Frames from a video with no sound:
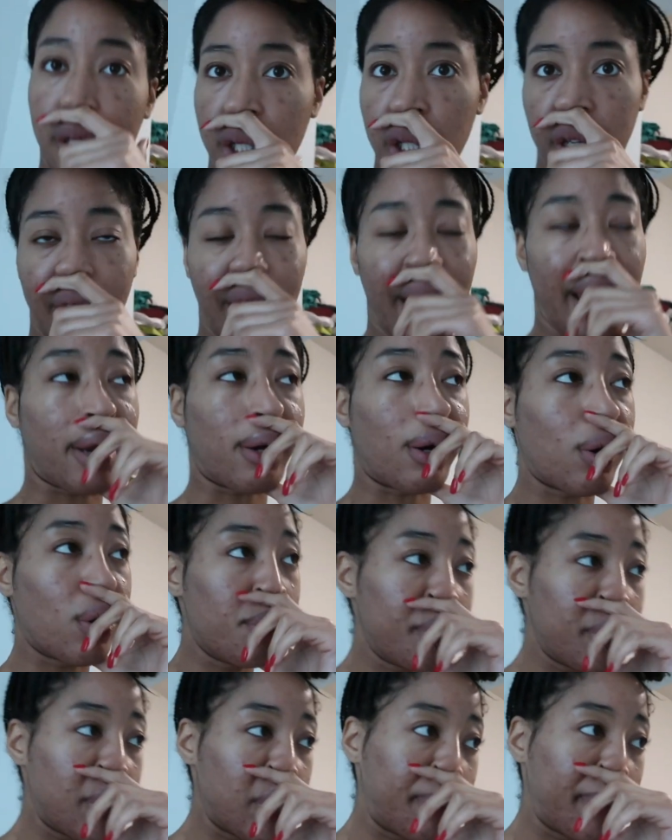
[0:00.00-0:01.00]
cook. I had a whole
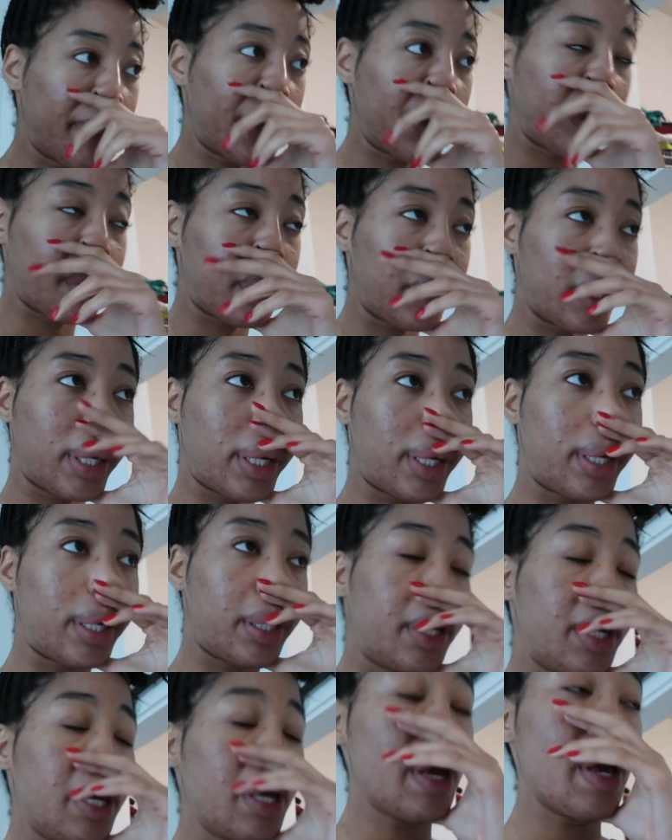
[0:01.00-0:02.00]
meal plan on
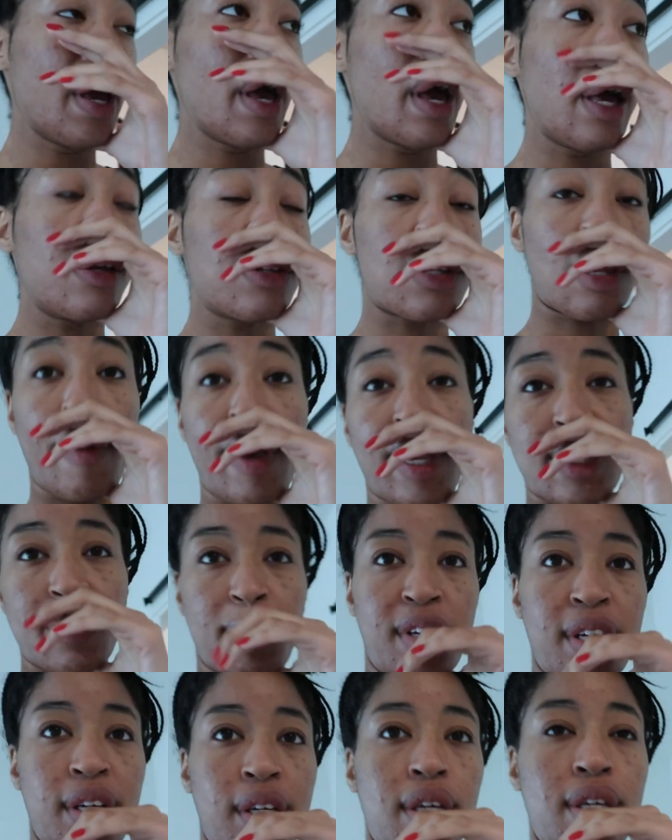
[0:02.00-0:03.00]
cooking. I'm gonna make some
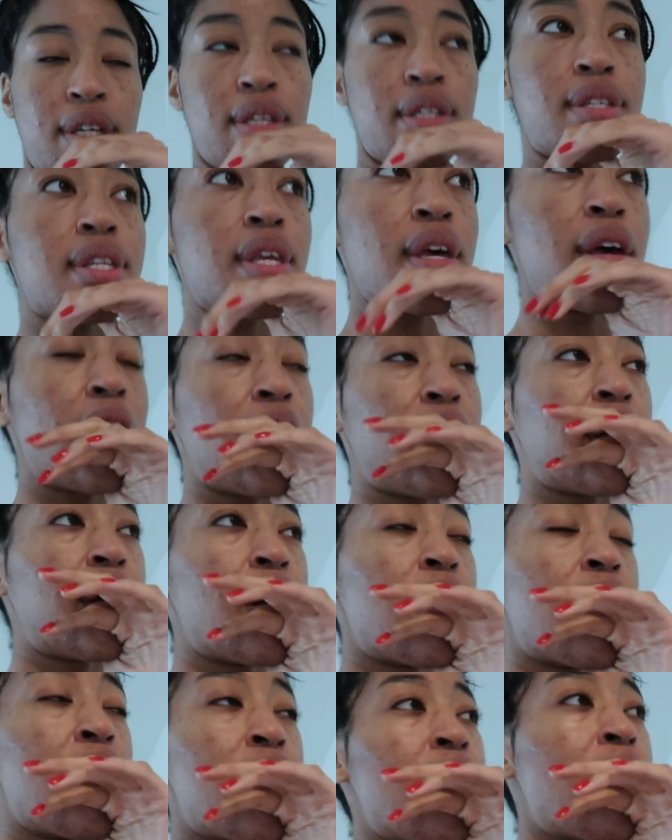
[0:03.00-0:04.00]
cookies,
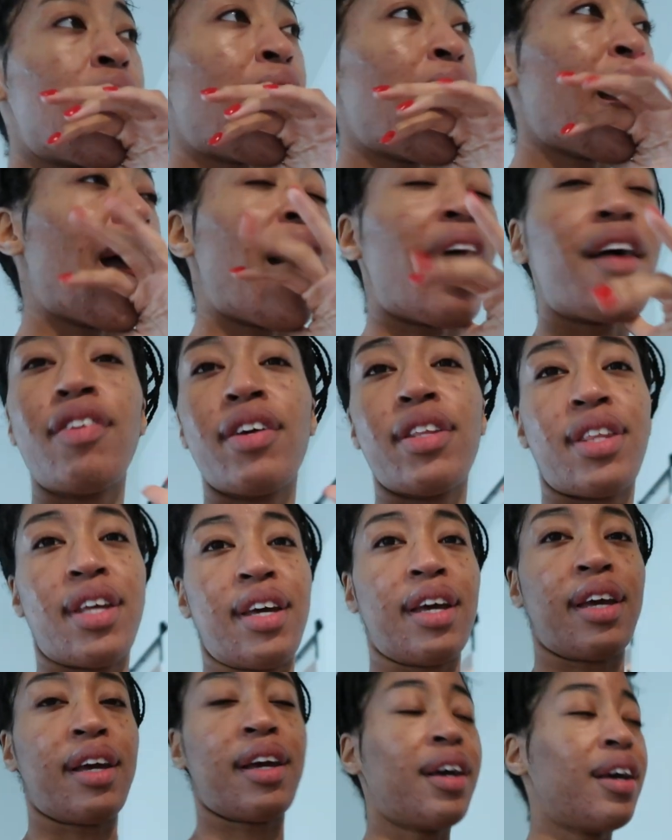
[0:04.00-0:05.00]

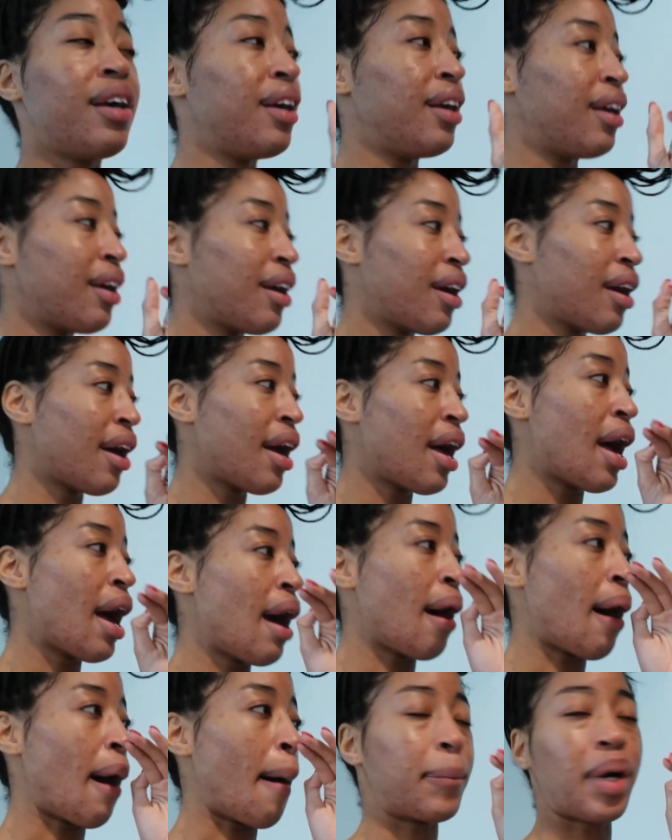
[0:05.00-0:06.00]
everything.
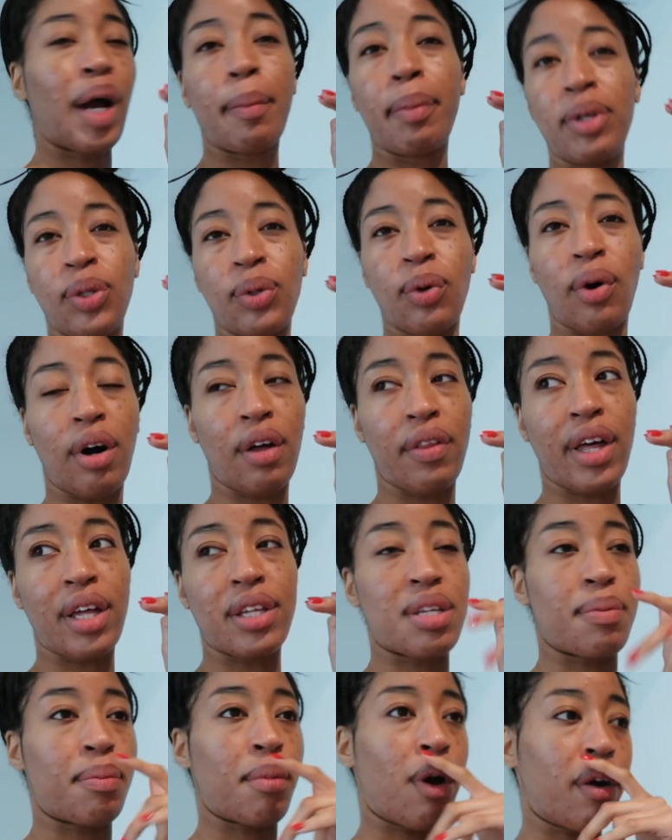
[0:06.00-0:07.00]
I'll probably do all
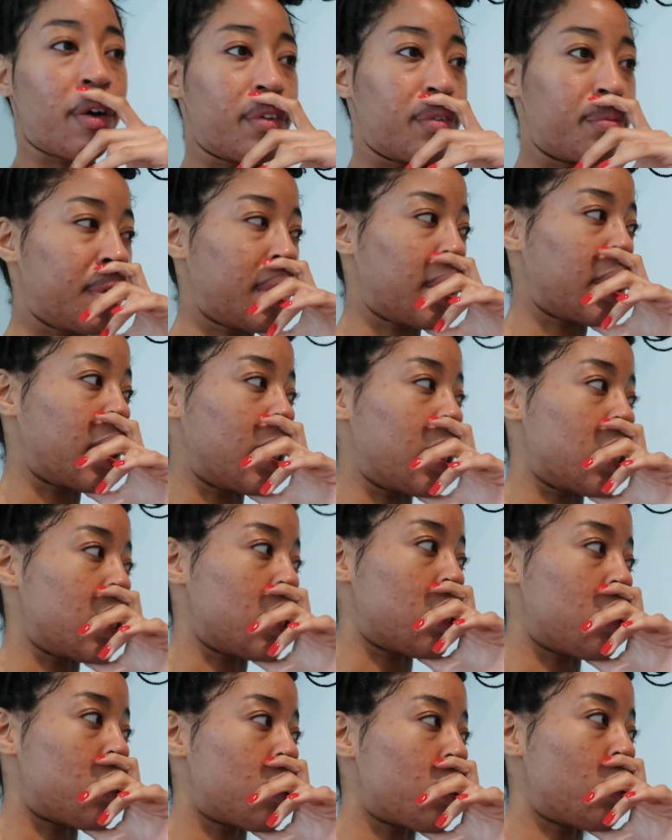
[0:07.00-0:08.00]
that tomorrow
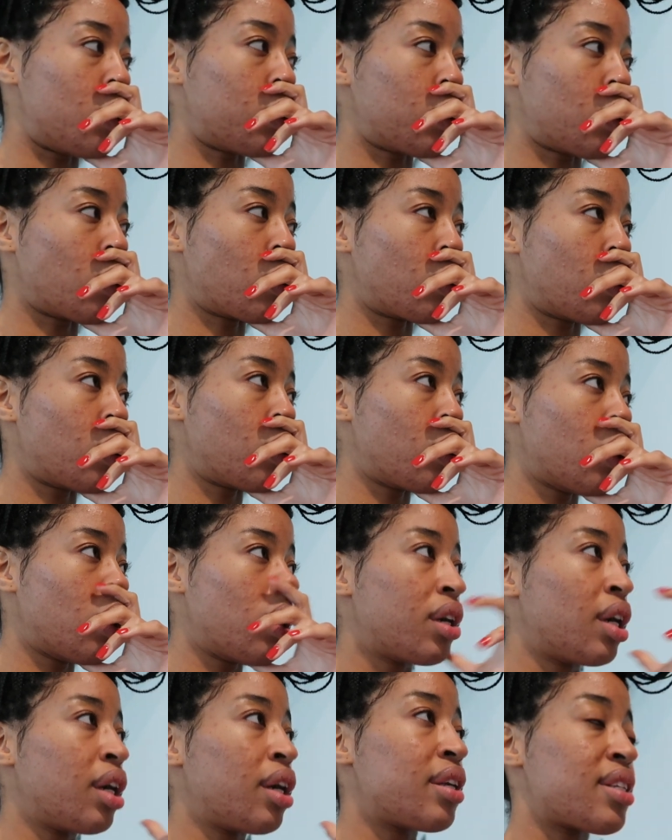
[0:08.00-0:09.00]
because
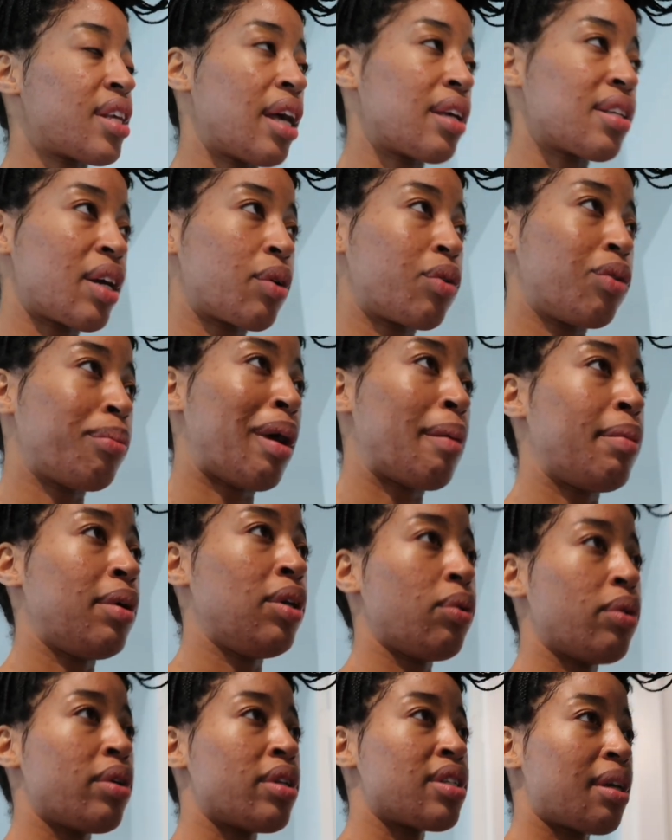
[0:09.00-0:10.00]
sounds like we might be
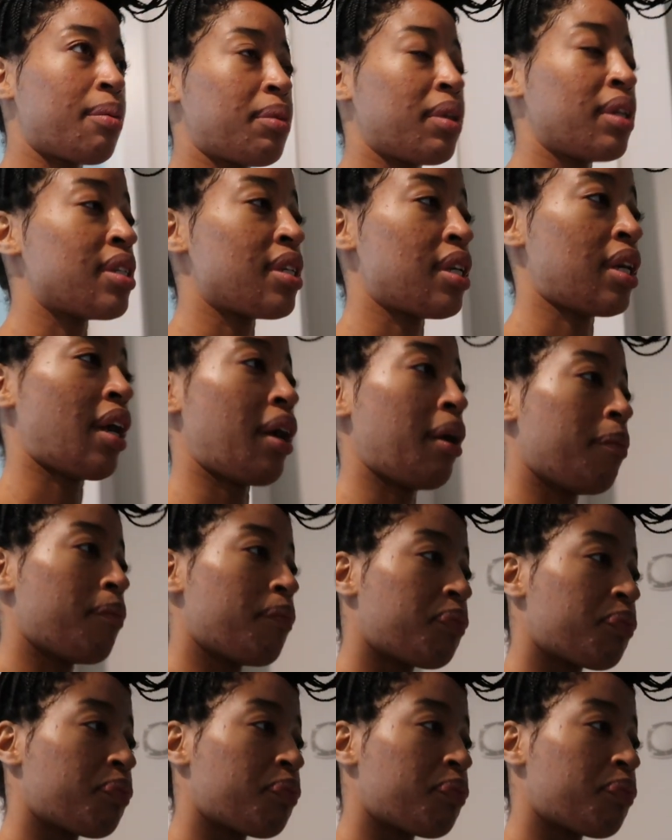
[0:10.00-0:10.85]
doing something tonight.